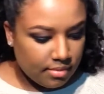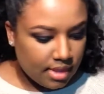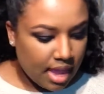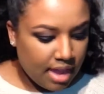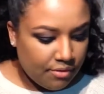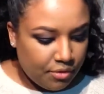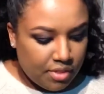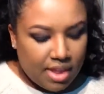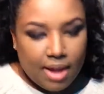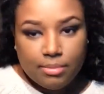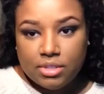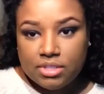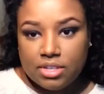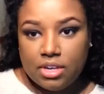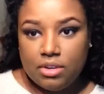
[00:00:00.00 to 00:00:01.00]
And for that, I'm
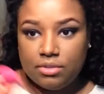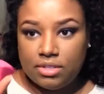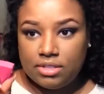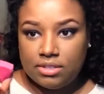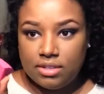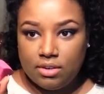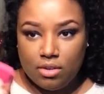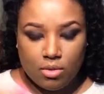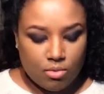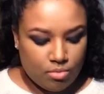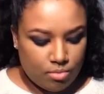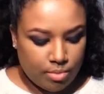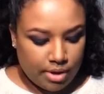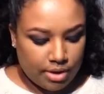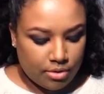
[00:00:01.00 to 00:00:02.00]
just going to use this little
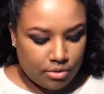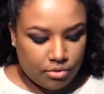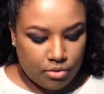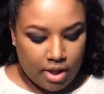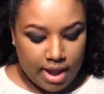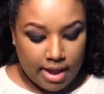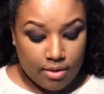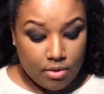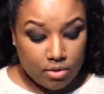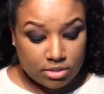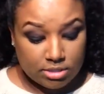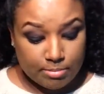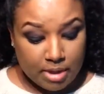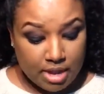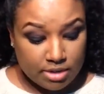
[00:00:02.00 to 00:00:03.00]
weird triangle
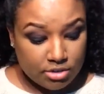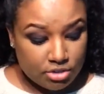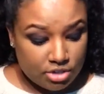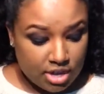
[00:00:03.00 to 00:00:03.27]
sponge,